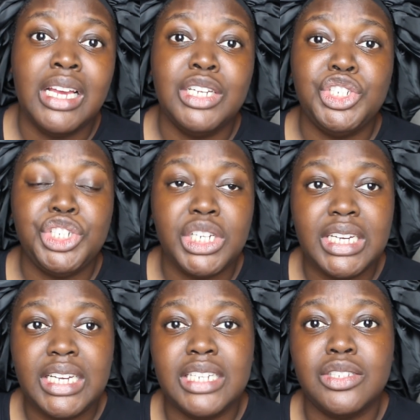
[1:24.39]

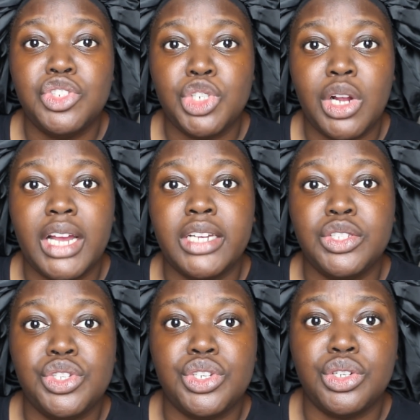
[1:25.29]
She is trying
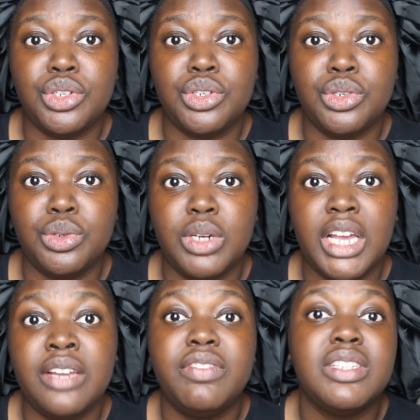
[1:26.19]
to
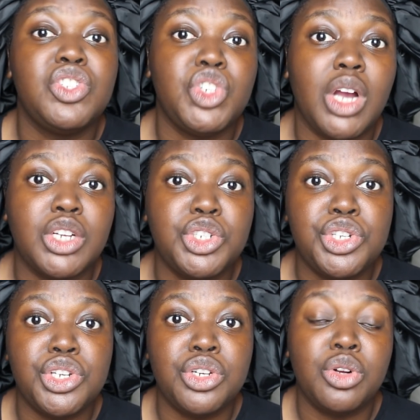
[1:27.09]
convince Josh
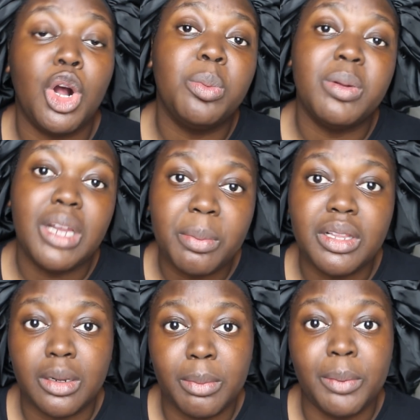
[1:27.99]
to open up a
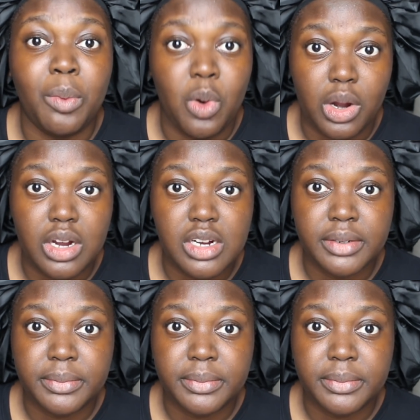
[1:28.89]
little bit more.